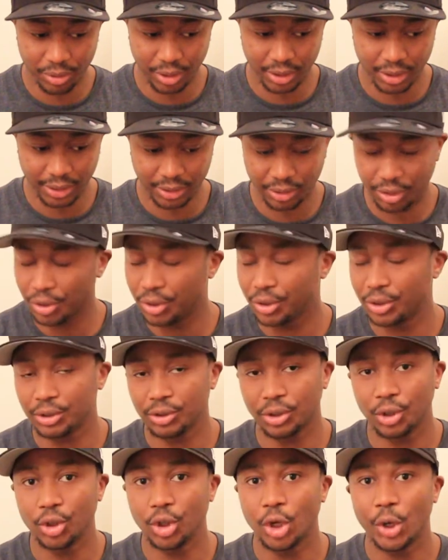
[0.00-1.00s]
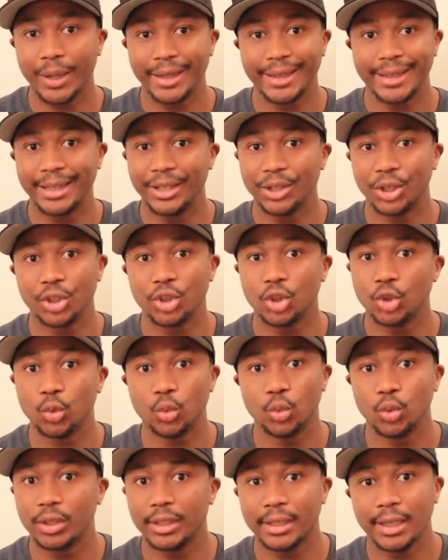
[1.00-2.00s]
but I don't know why they did not
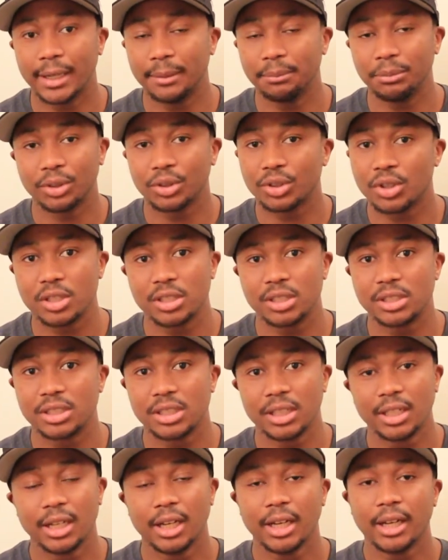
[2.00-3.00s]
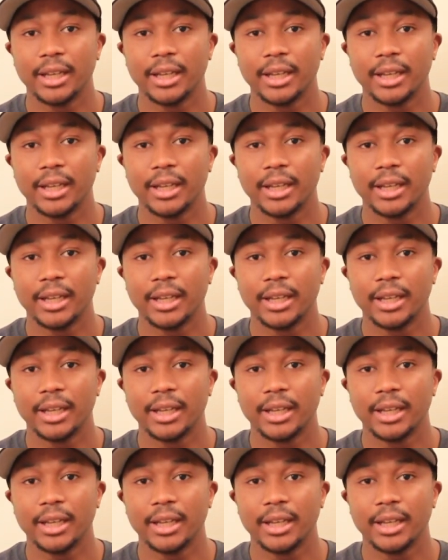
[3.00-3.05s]
do that, because